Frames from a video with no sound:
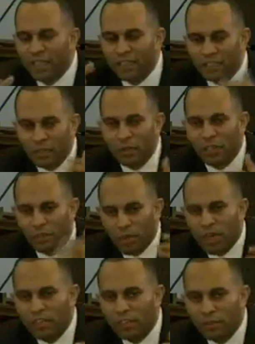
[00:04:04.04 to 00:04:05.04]
at least that we could
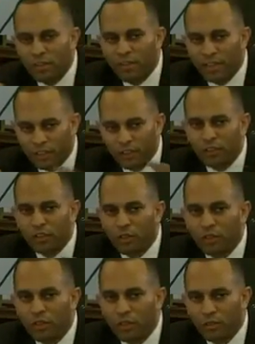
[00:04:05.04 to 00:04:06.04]
possibly face in the
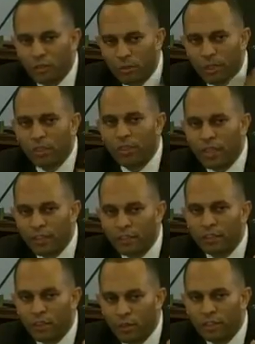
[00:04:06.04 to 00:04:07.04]
short term, would be to allow the
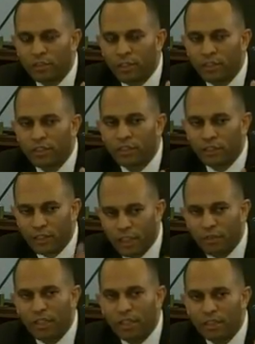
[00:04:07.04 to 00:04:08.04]
sequestration to
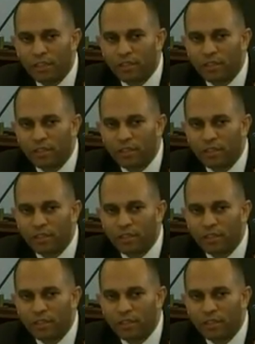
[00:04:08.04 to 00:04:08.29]
take place.